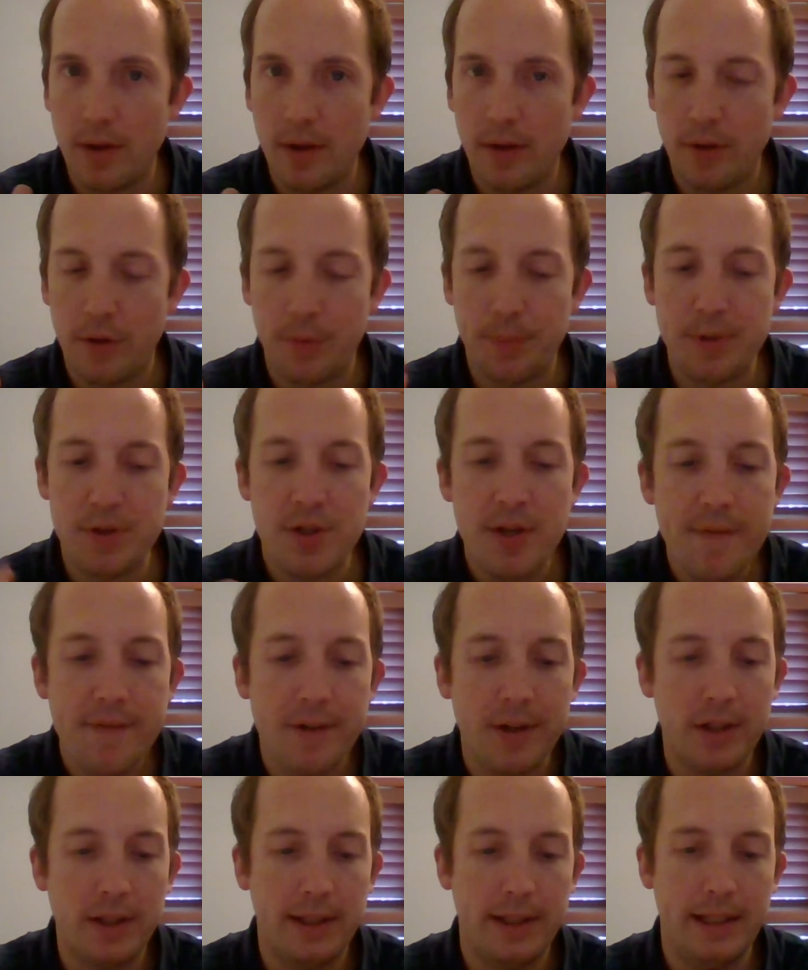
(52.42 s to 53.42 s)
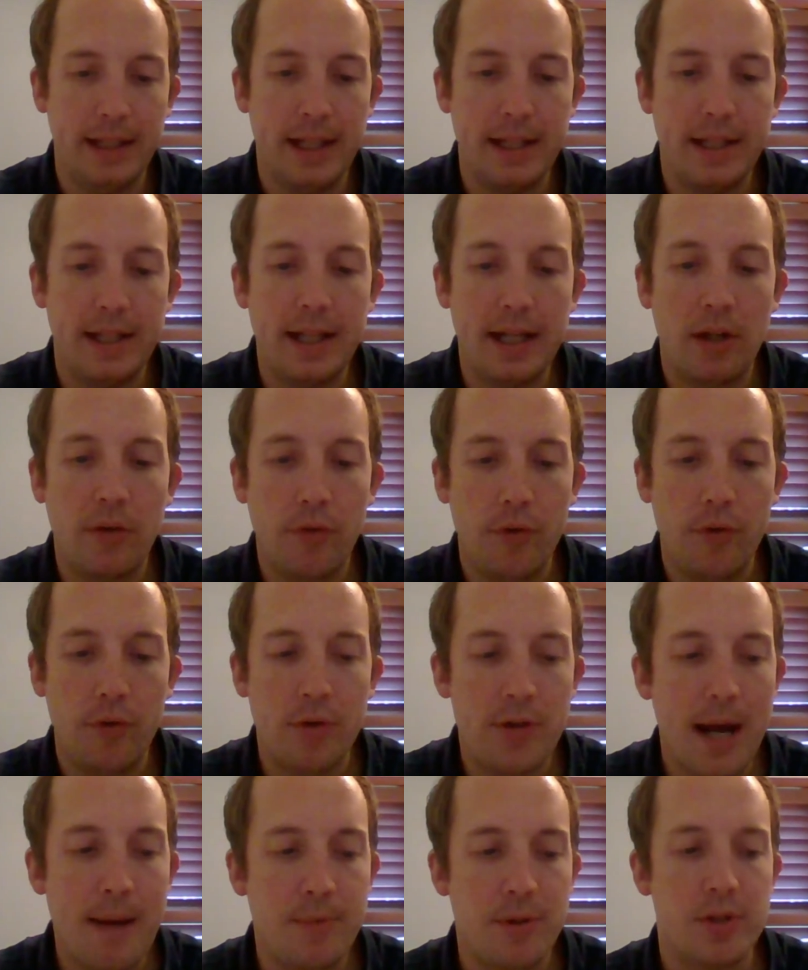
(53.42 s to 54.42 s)
specifically in the next few
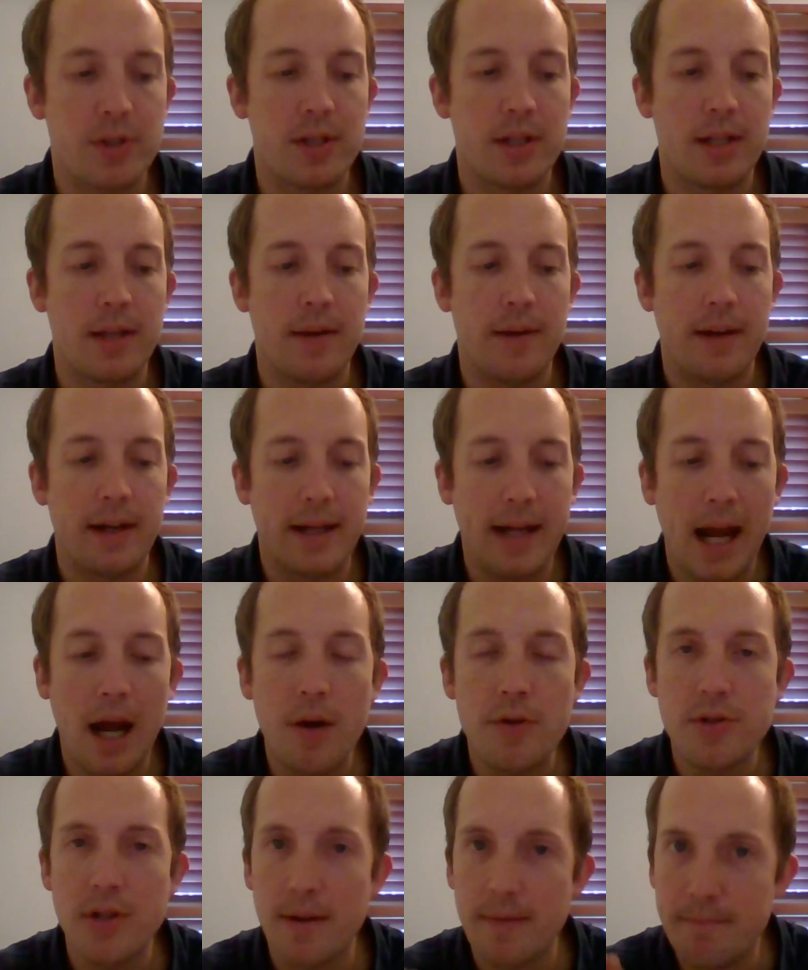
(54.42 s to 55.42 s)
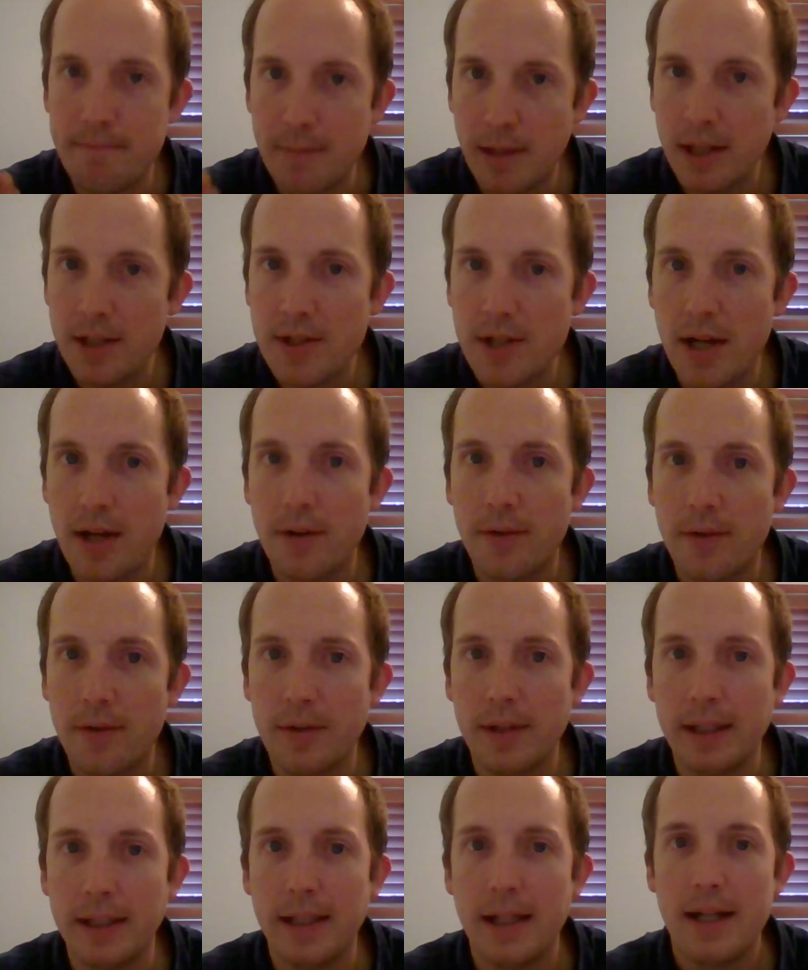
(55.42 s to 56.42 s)
chapters, the account of
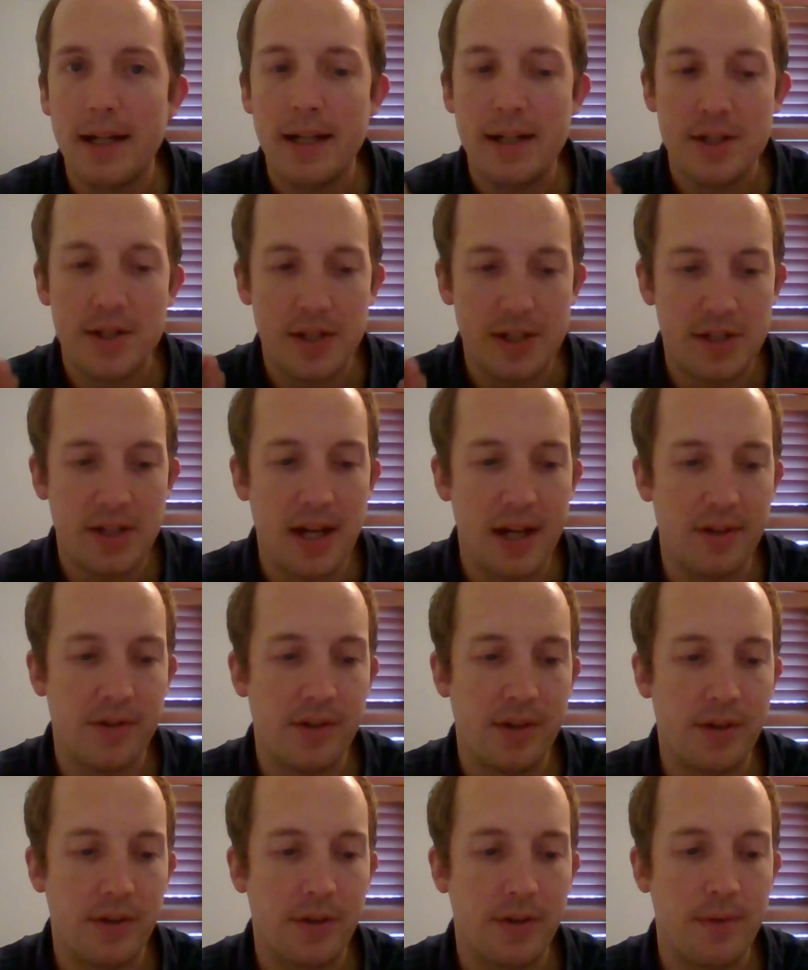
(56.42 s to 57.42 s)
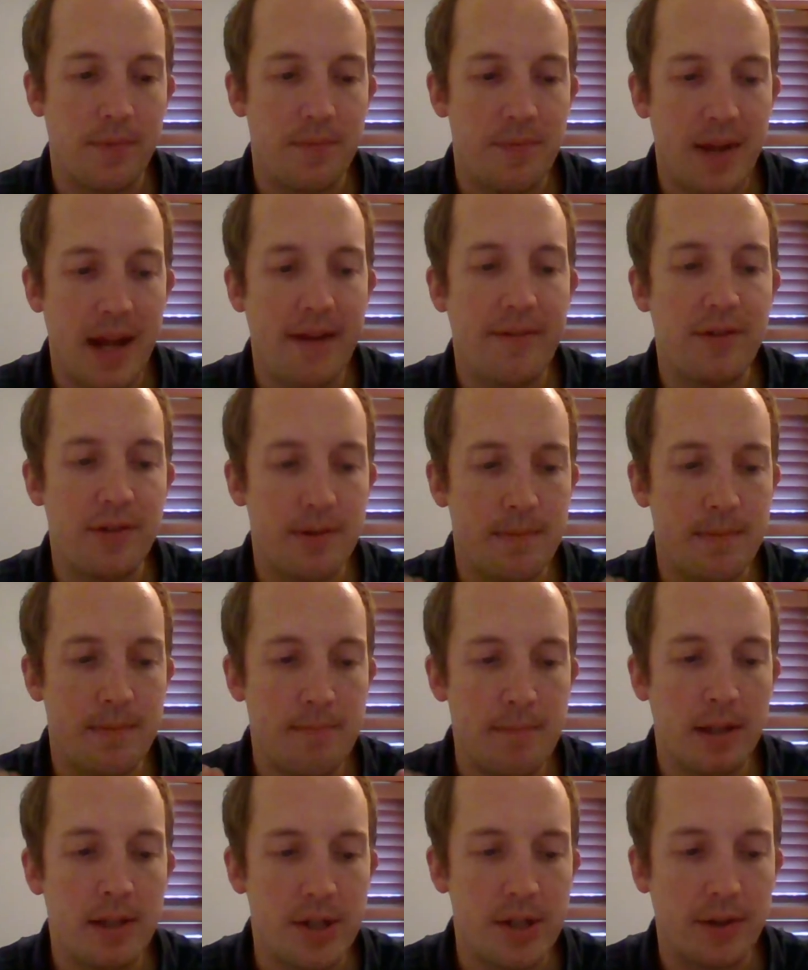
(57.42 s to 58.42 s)
military successes, David's
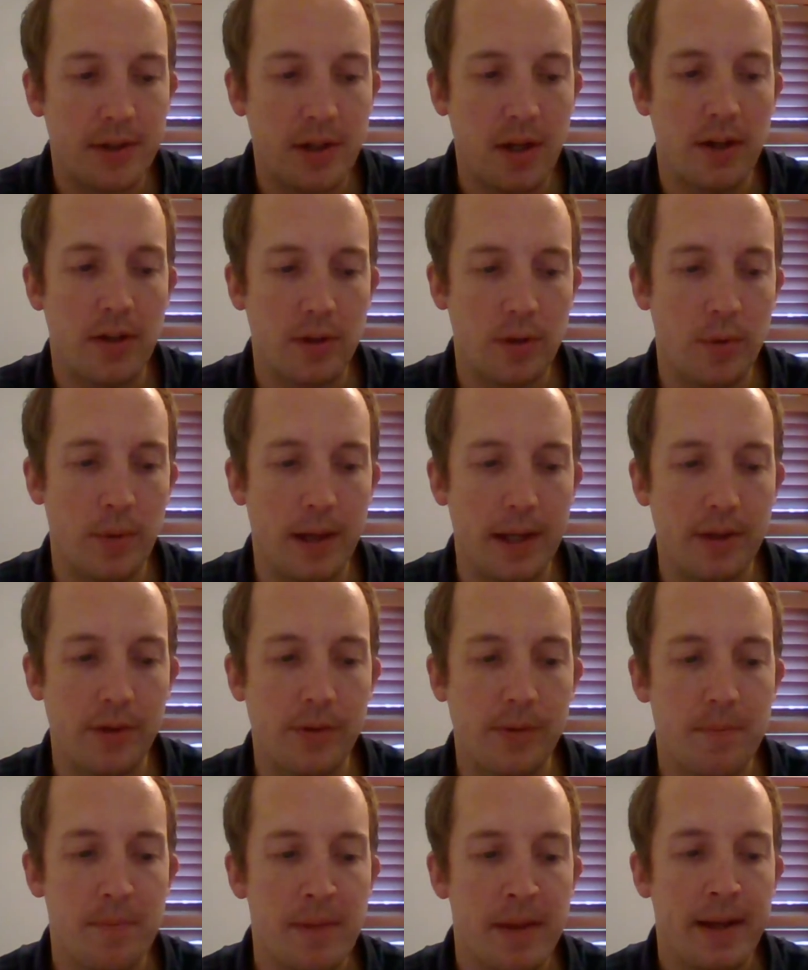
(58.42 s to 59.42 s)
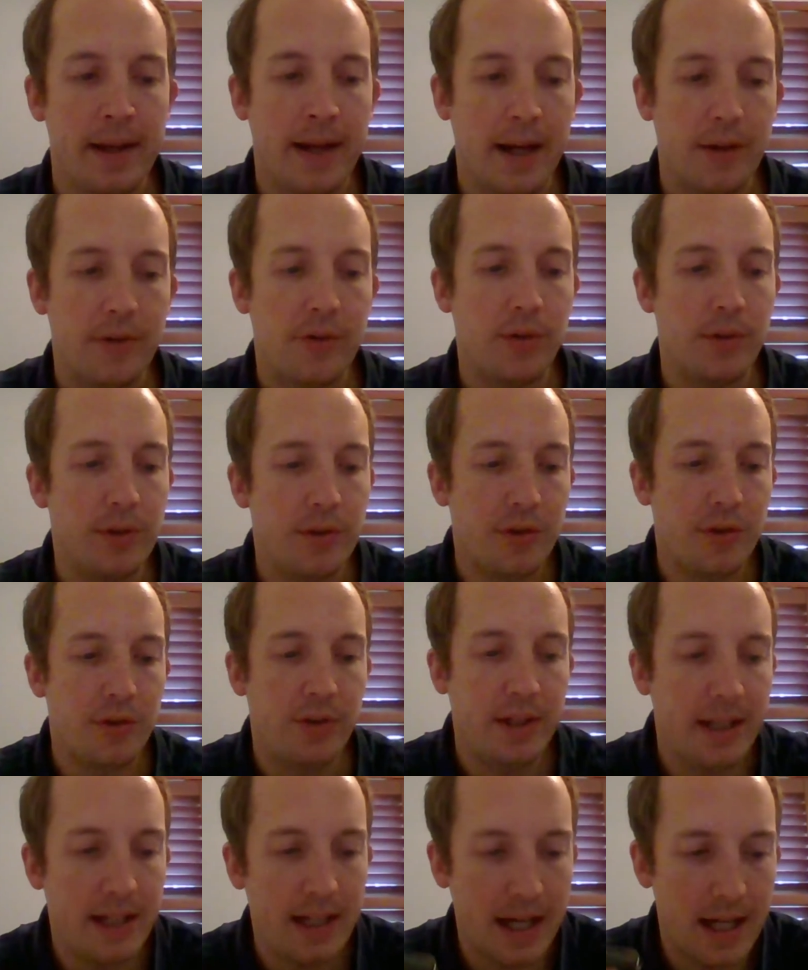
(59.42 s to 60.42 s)
military conquest. And so you
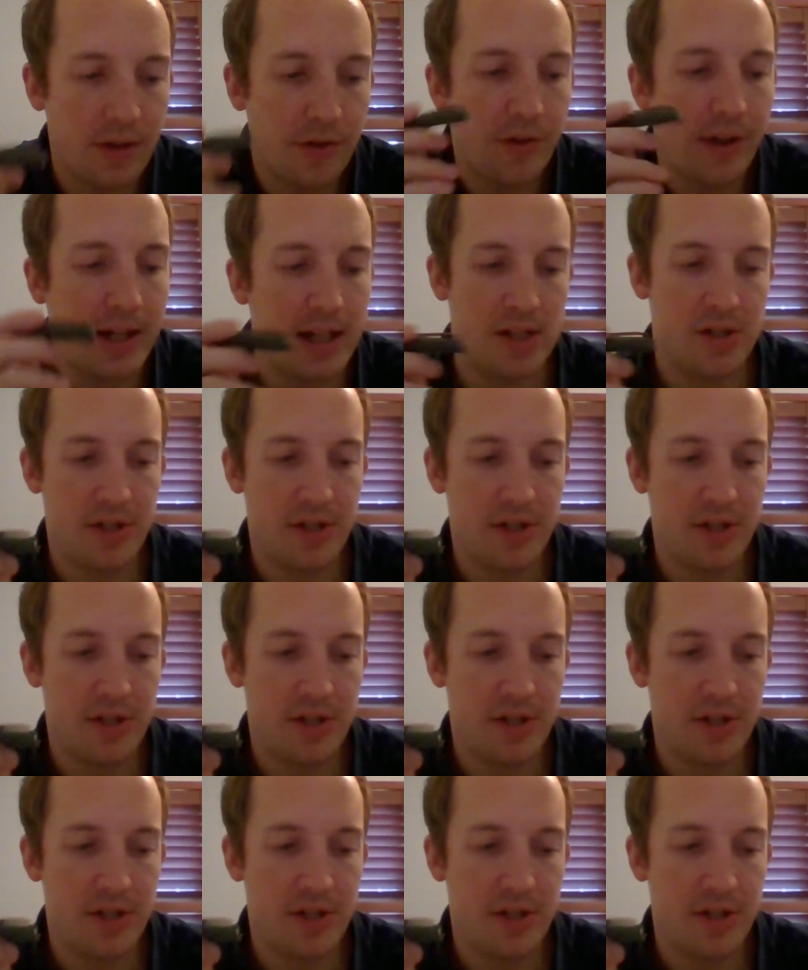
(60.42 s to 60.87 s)
see in 2